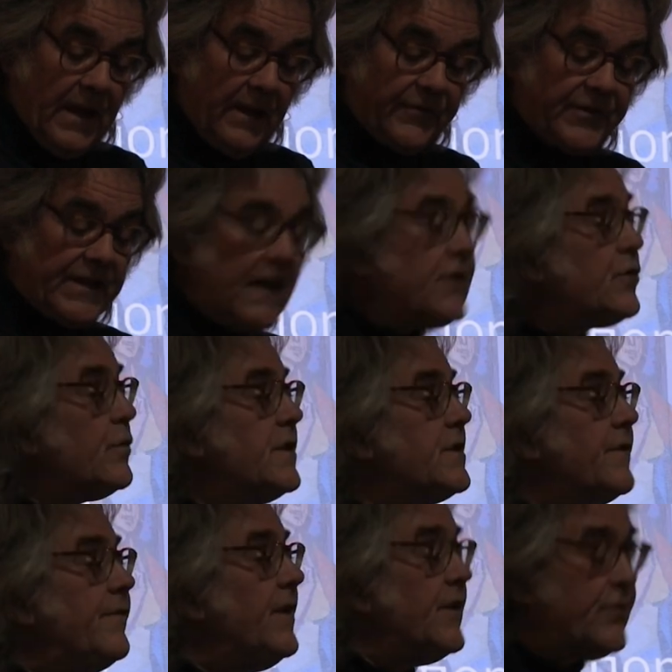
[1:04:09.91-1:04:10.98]
If
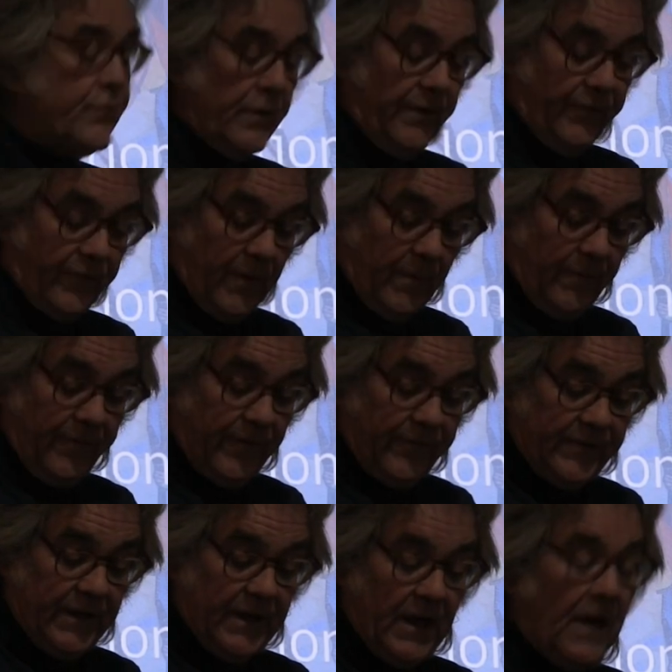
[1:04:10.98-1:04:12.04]
centuries of history from
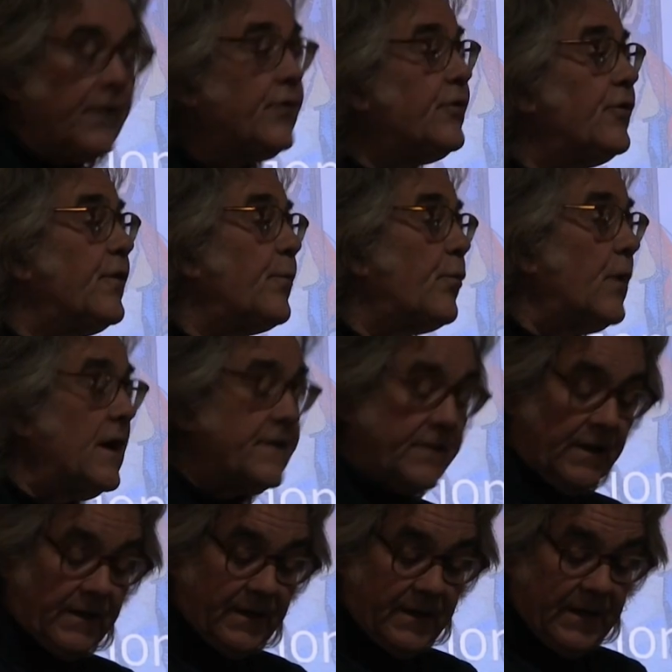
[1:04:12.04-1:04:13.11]
1500 to the
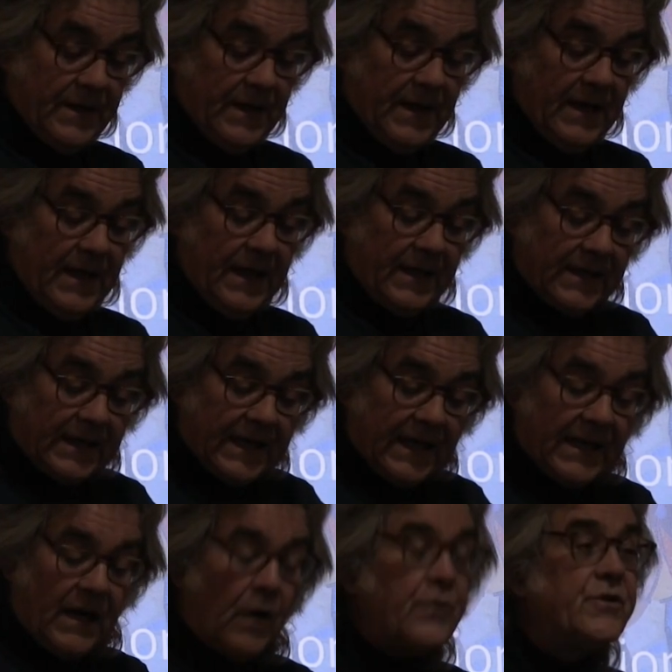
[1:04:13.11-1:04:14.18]
present
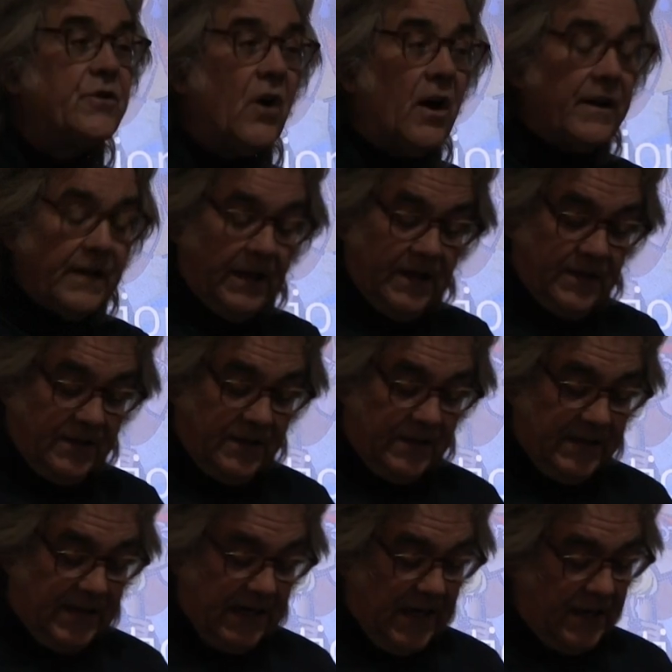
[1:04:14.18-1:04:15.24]
indicate how daunting is
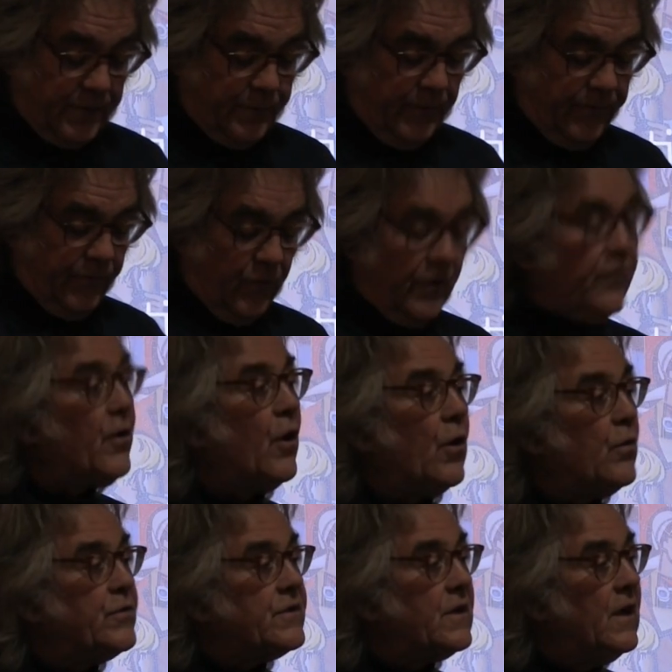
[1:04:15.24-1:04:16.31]
the task before
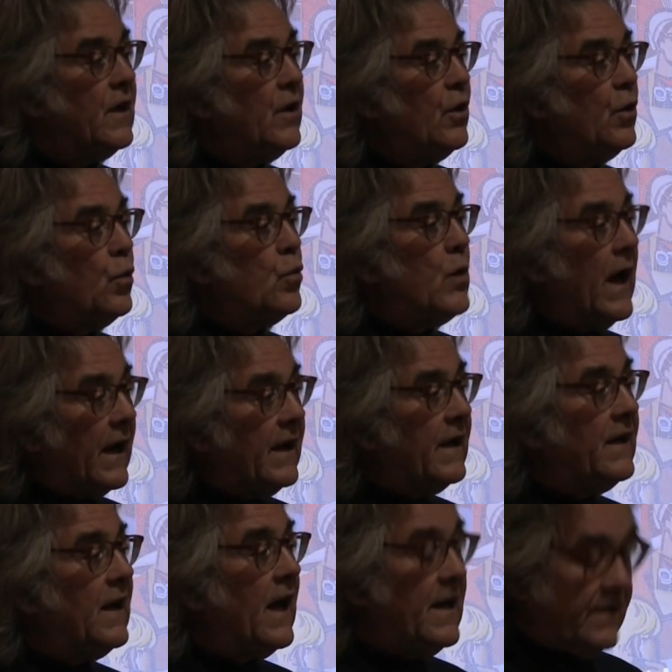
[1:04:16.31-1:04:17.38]
those who
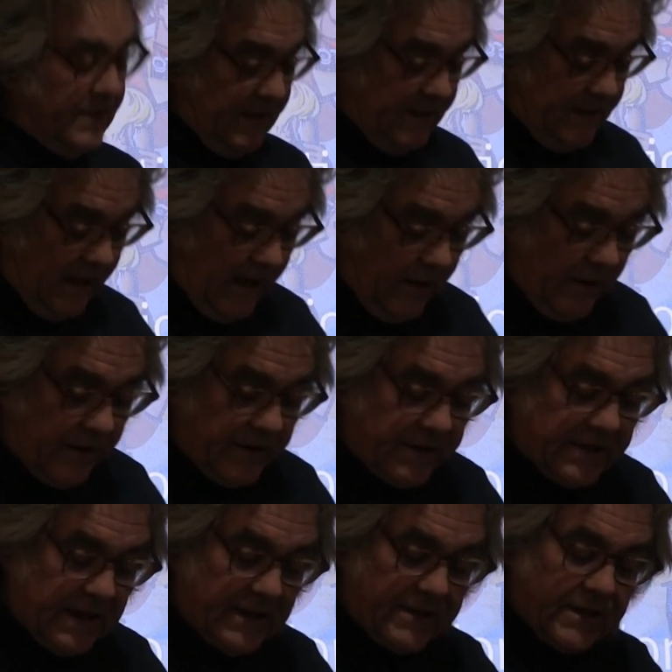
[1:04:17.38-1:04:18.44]
recognize the dire
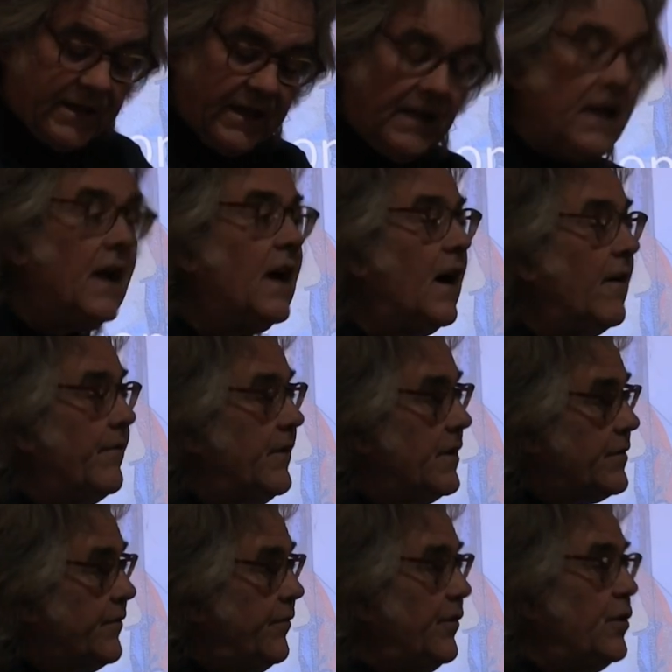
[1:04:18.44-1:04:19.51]
necessity of
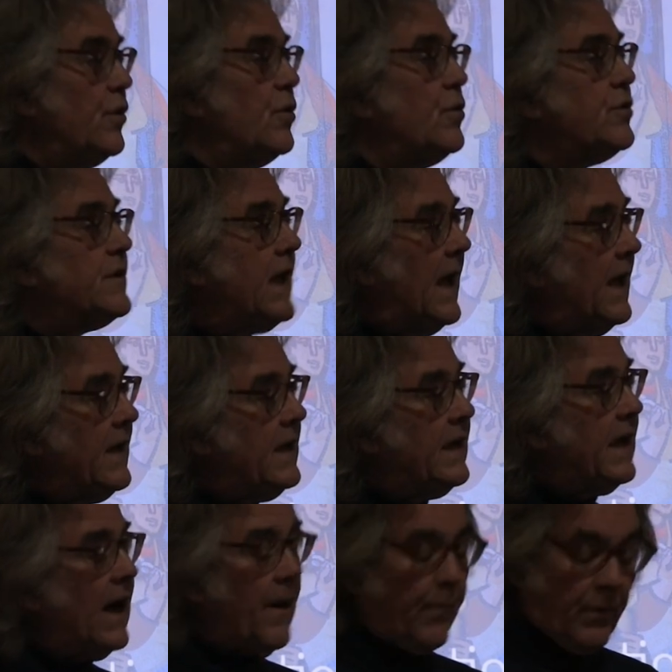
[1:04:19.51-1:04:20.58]
this fused
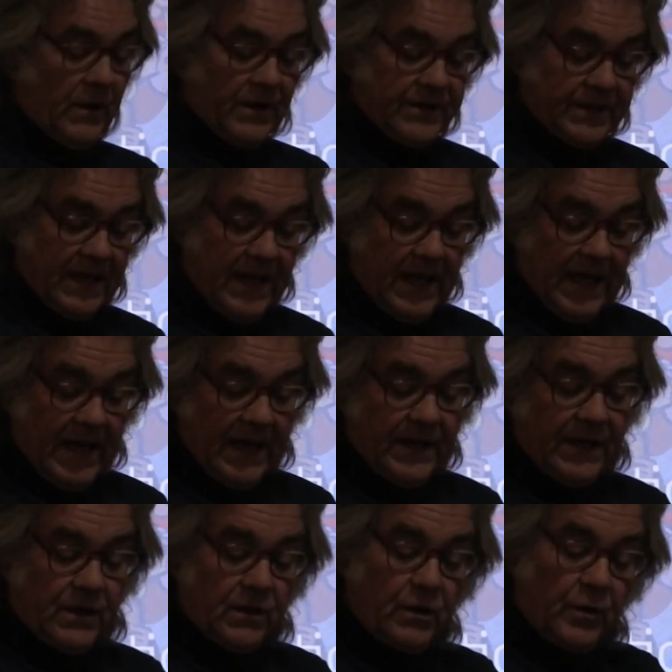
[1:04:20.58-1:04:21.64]
anti-capitalist,
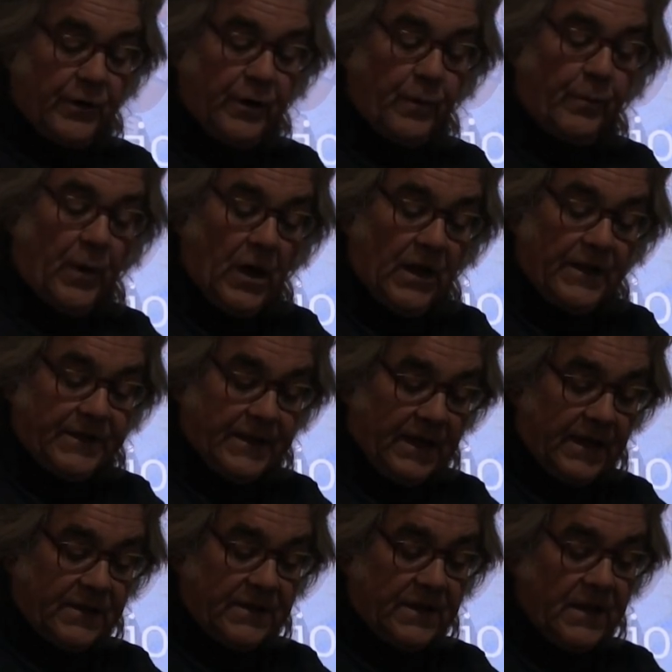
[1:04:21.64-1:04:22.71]
anti-colonial
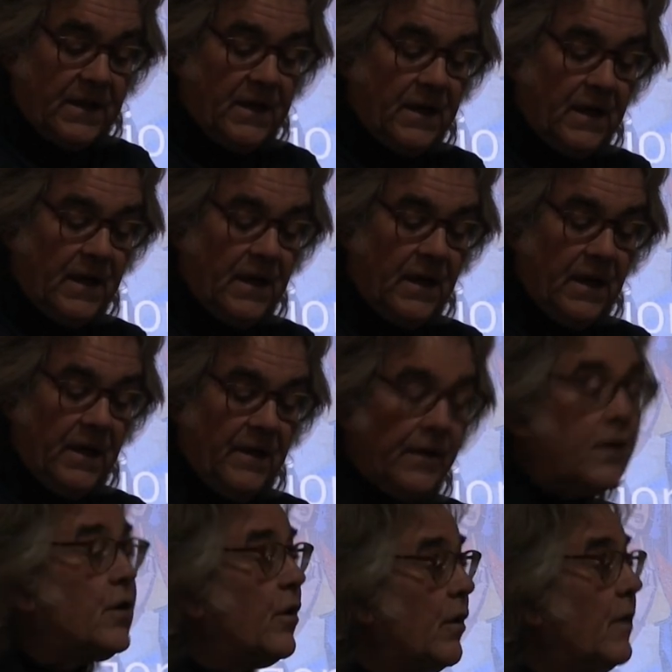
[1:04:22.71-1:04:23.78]
politics,
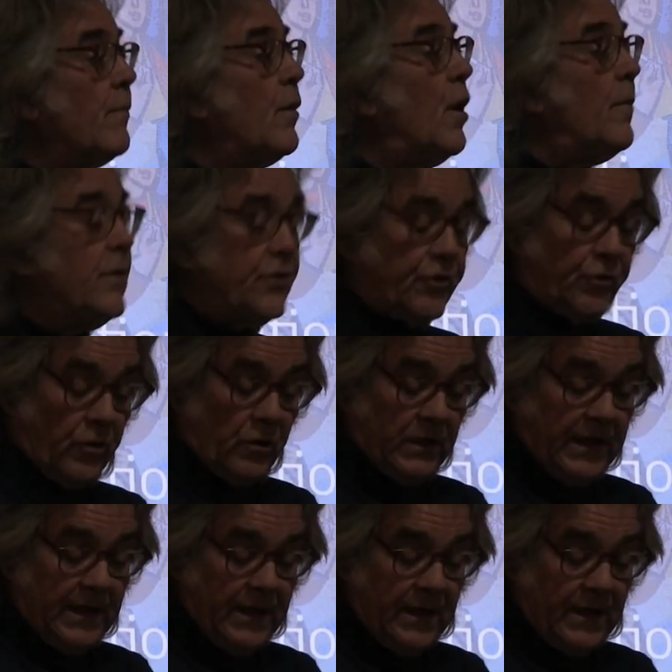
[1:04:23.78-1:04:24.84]
the current moment
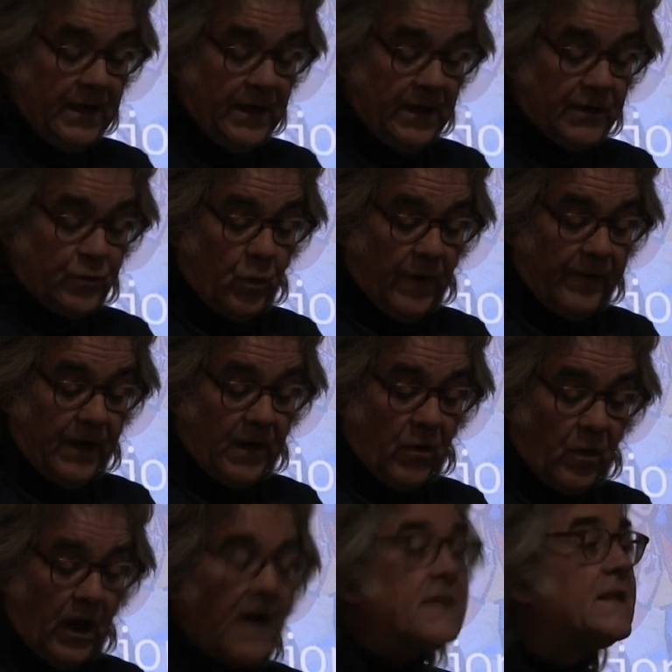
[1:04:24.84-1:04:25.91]
surely is one that
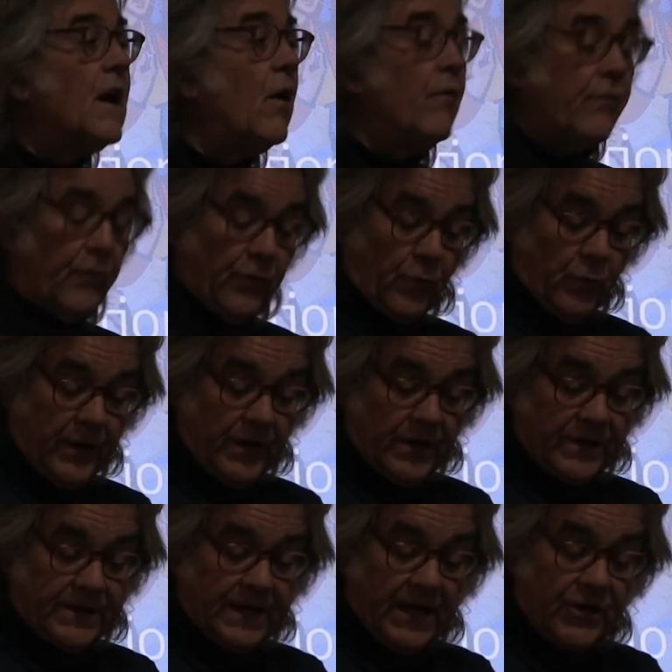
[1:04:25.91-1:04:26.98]
cries out for the
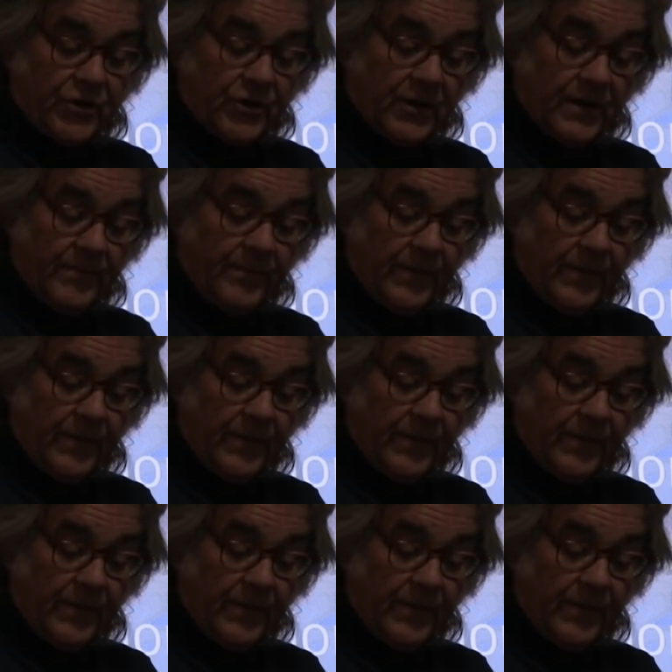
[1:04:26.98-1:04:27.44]
realization